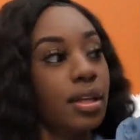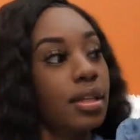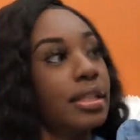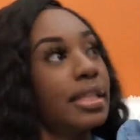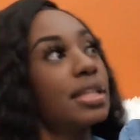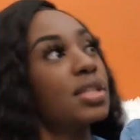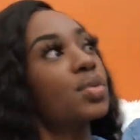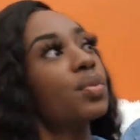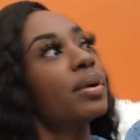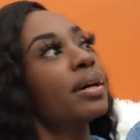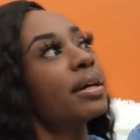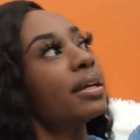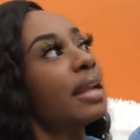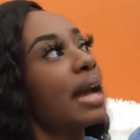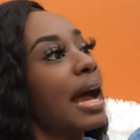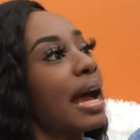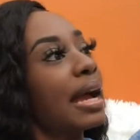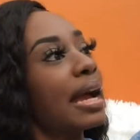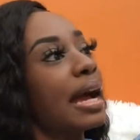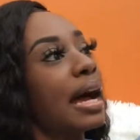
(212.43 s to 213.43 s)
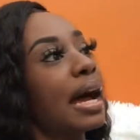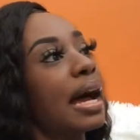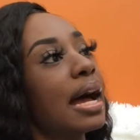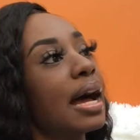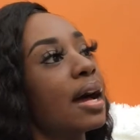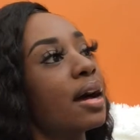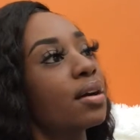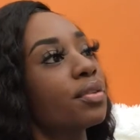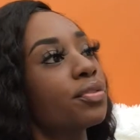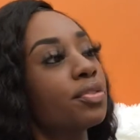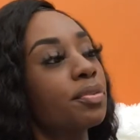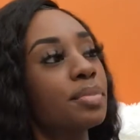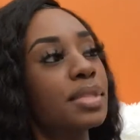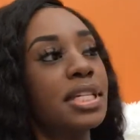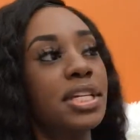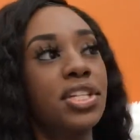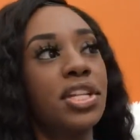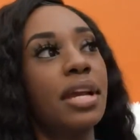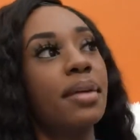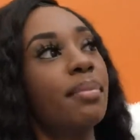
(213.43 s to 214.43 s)
This one I got from
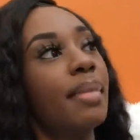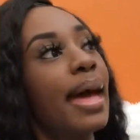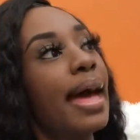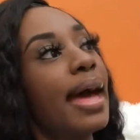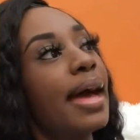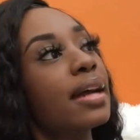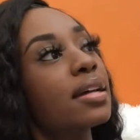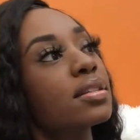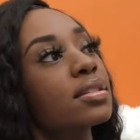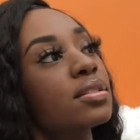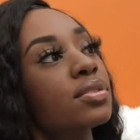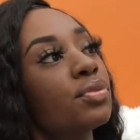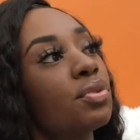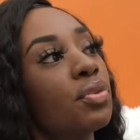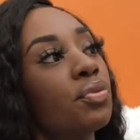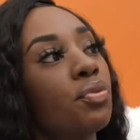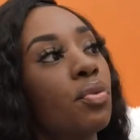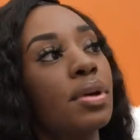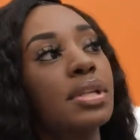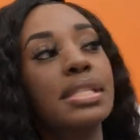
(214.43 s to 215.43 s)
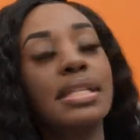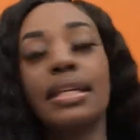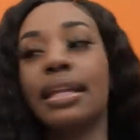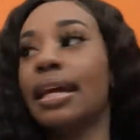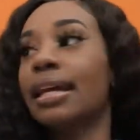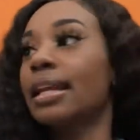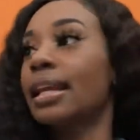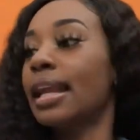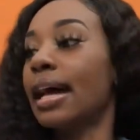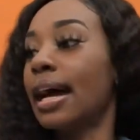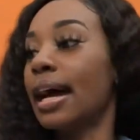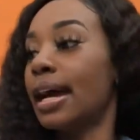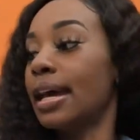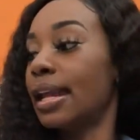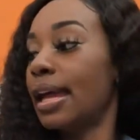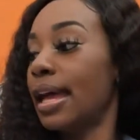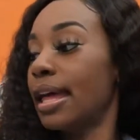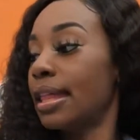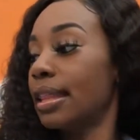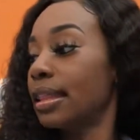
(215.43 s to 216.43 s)
TJ Maxx for $14.99
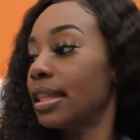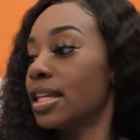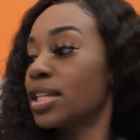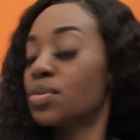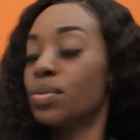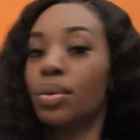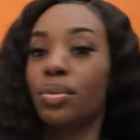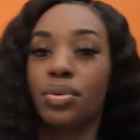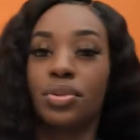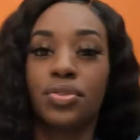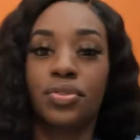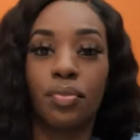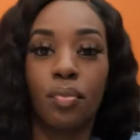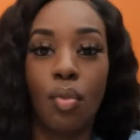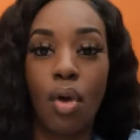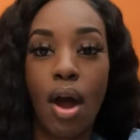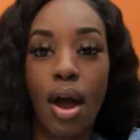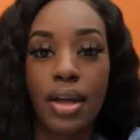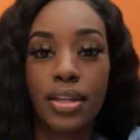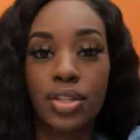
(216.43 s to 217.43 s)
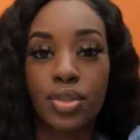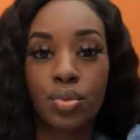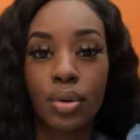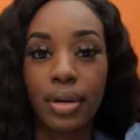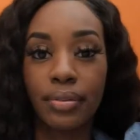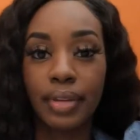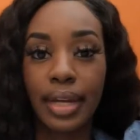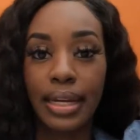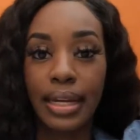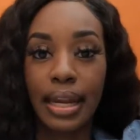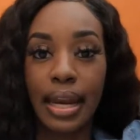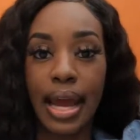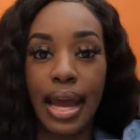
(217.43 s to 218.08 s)
and this one was from Ross, $12.99.